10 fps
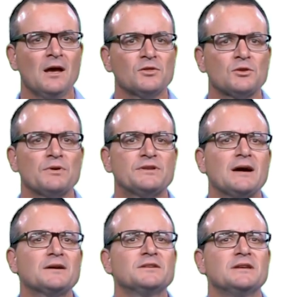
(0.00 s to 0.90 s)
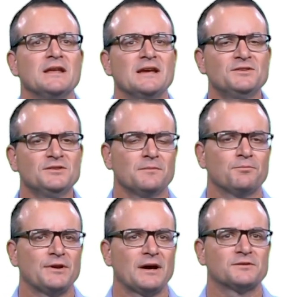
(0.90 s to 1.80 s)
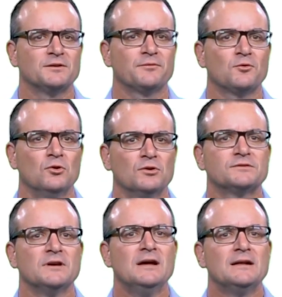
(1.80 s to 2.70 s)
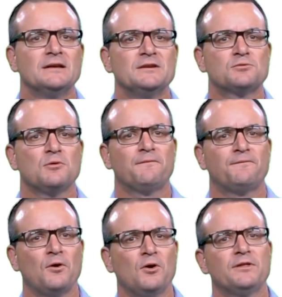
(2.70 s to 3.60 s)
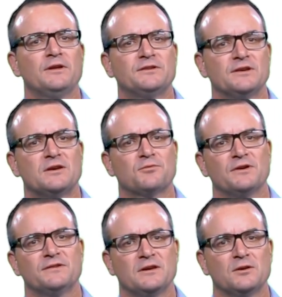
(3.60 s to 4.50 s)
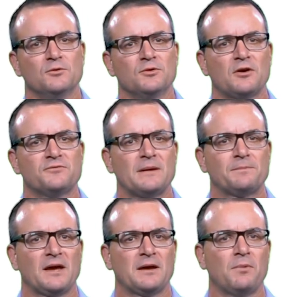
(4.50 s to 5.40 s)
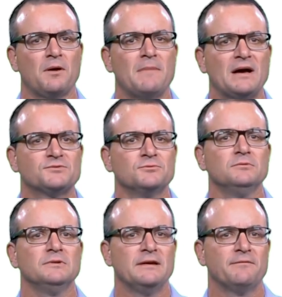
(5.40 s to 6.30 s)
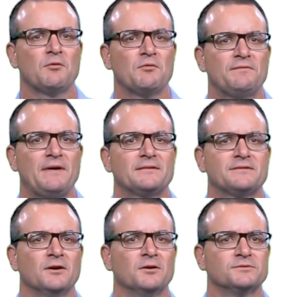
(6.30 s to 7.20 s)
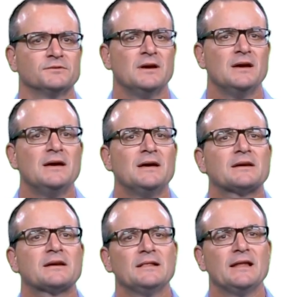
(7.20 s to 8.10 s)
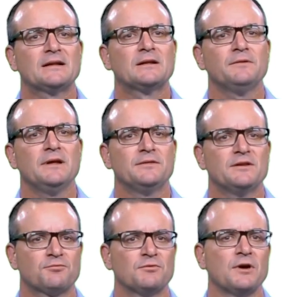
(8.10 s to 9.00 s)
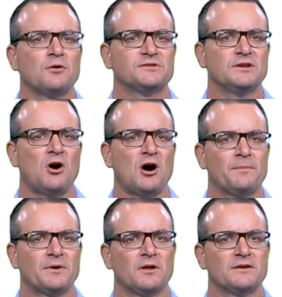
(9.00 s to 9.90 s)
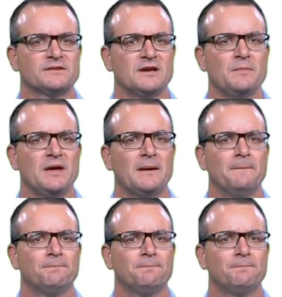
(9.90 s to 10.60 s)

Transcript: The reduction in insulin production, of course, leads to a further decrease in glucose uptake by muscle, liver, and fat cells. Collectively, this results in hyperglycemia.